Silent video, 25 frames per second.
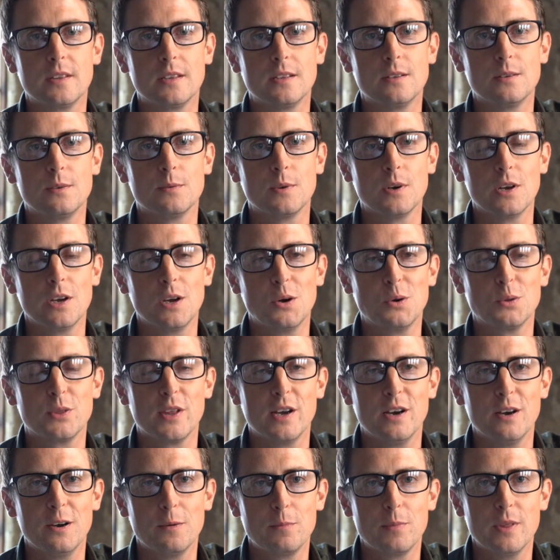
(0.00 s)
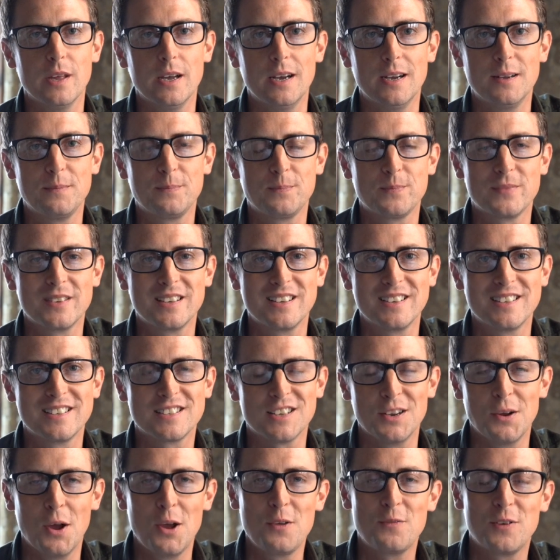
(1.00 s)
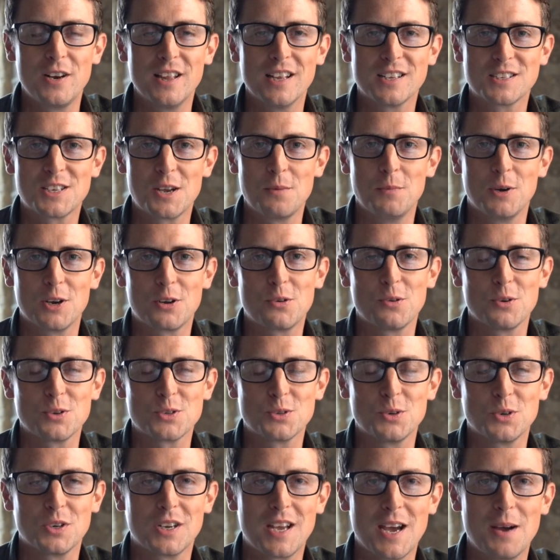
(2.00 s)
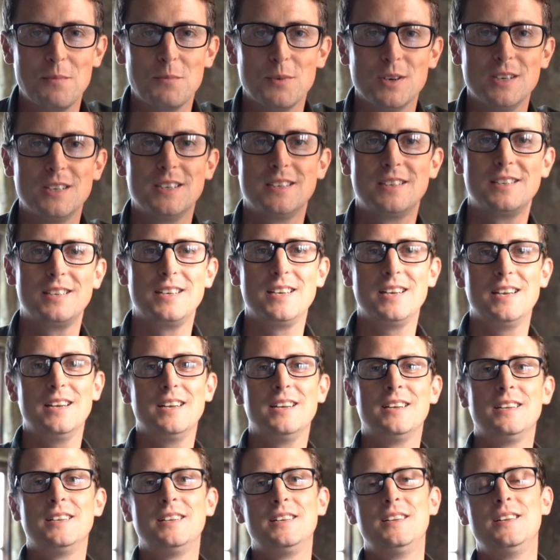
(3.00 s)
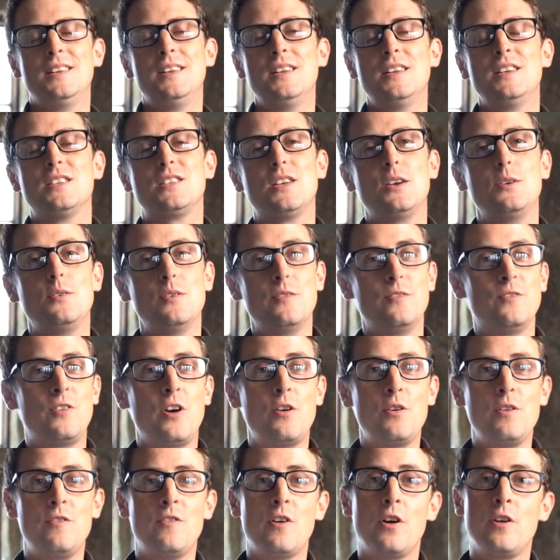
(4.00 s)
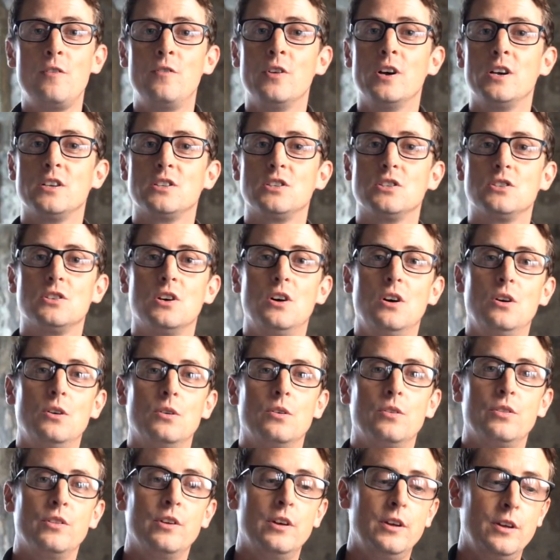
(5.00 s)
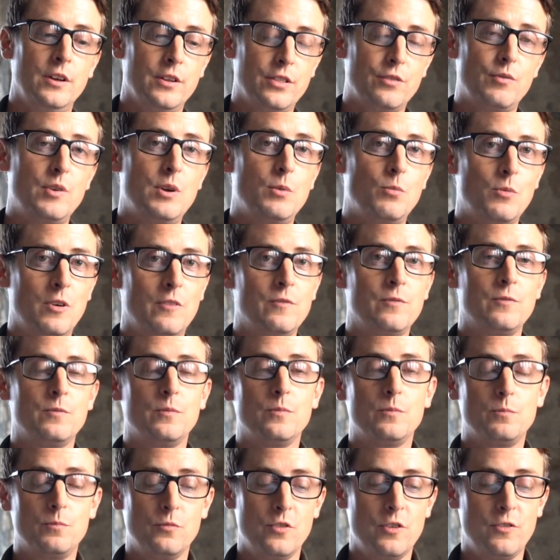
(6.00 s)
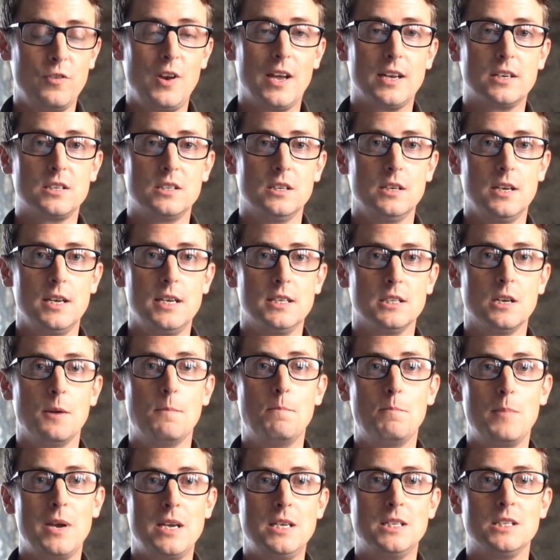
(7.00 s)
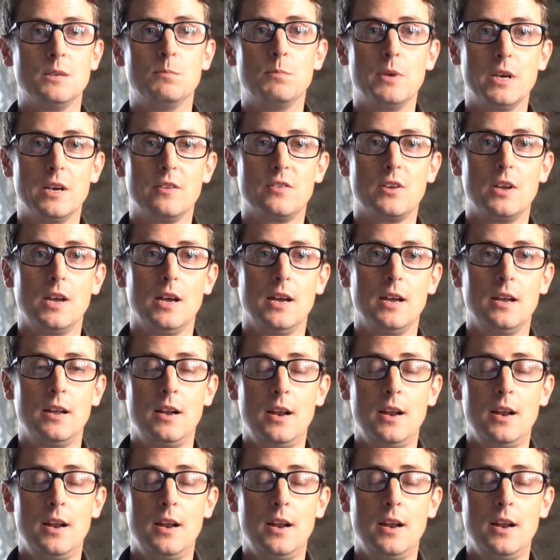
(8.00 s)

when I hold that up there. So hopefully that's coming across on camera here. So very, very versatile. The 3-in-1 reflector is an amazing bit of kit.